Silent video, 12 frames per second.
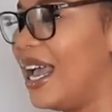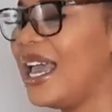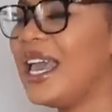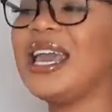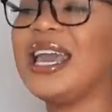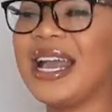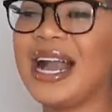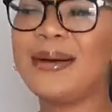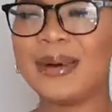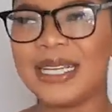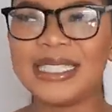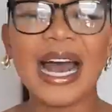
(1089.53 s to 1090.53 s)
it
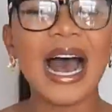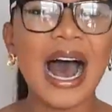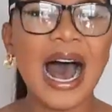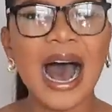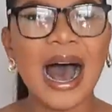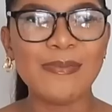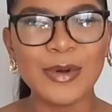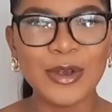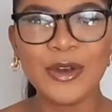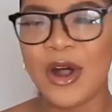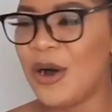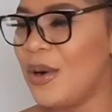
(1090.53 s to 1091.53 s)
got a sharp,
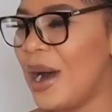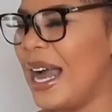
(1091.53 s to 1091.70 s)
you know.